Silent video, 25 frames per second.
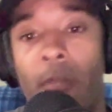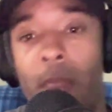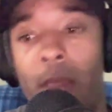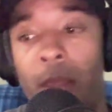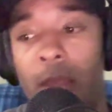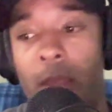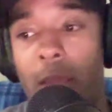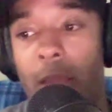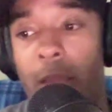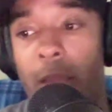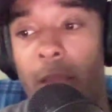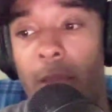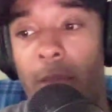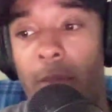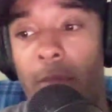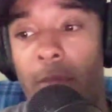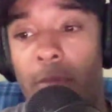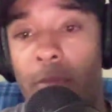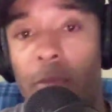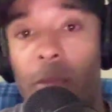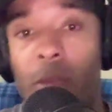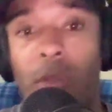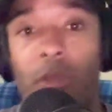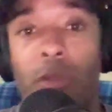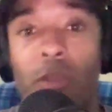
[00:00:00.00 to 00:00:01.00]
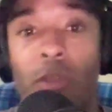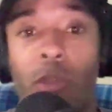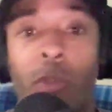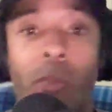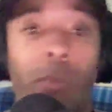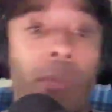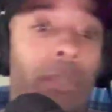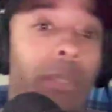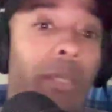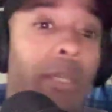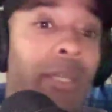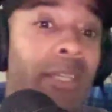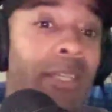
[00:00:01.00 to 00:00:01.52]
And two
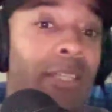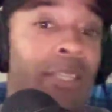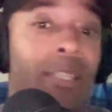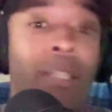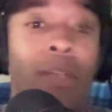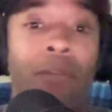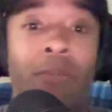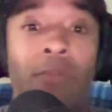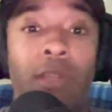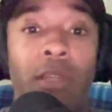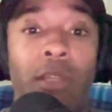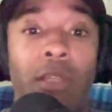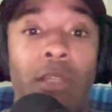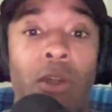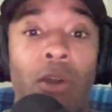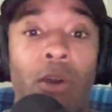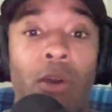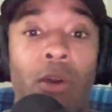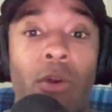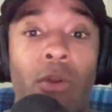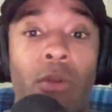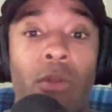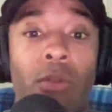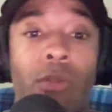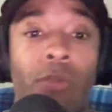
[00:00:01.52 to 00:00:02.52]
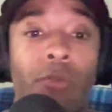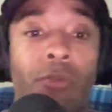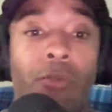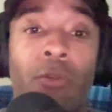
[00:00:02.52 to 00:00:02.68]
plays, 70 yards.